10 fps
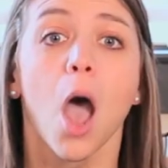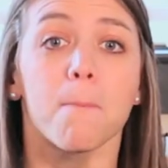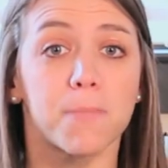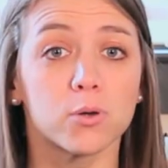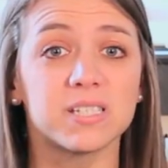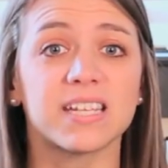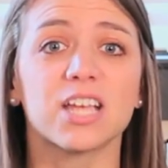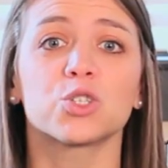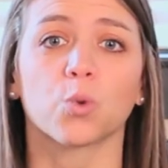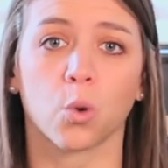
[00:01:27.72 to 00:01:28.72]
Most
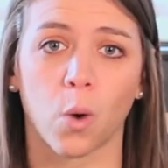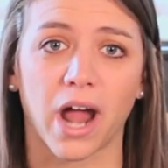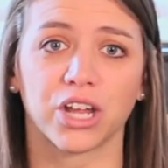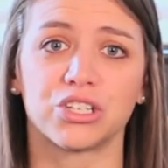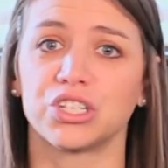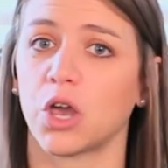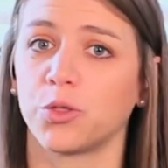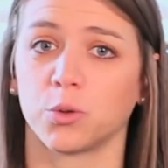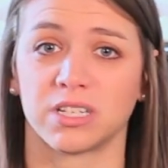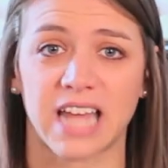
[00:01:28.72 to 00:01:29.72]
states require you to go
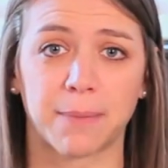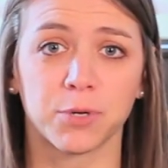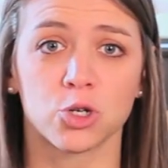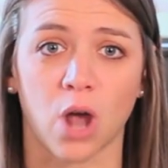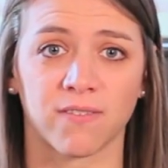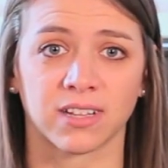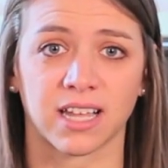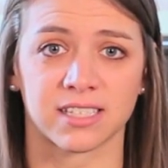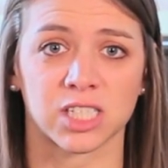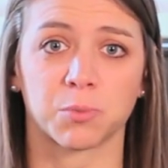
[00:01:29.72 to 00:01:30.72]
through adapted driving
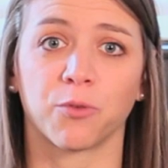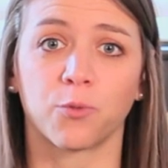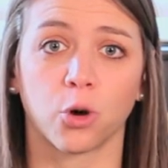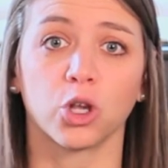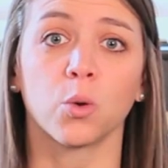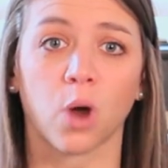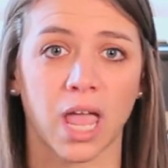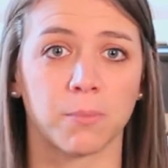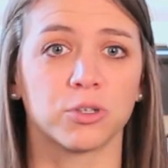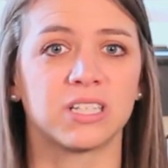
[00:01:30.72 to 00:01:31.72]
lessons before you are
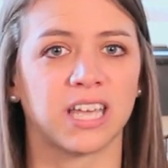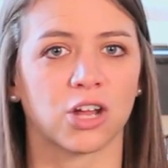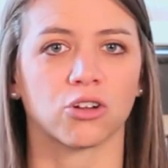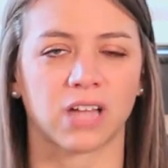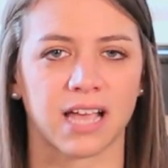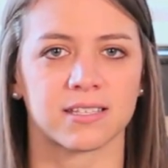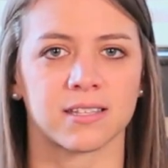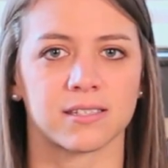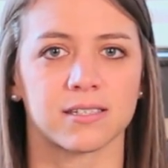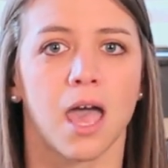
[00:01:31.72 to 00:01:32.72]
able to get your
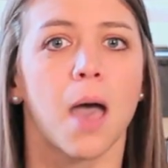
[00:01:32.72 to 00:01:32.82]
license,